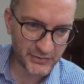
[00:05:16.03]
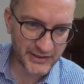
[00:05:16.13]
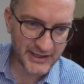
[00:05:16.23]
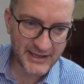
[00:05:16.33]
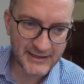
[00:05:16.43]

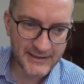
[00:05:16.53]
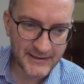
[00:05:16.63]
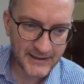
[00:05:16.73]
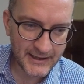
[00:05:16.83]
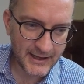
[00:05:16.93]
again,
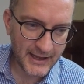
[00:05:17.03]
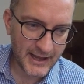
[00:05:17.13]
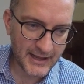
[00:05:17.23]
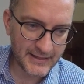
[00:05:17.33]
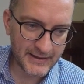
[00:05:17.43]

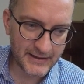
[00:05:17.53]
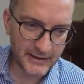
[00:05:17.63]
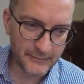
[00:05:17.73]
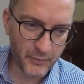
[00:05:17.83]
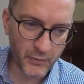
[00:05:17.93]
and then I
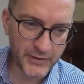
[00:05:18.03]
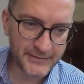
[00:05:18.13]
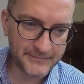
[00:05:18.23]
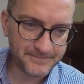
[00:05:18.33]
import it.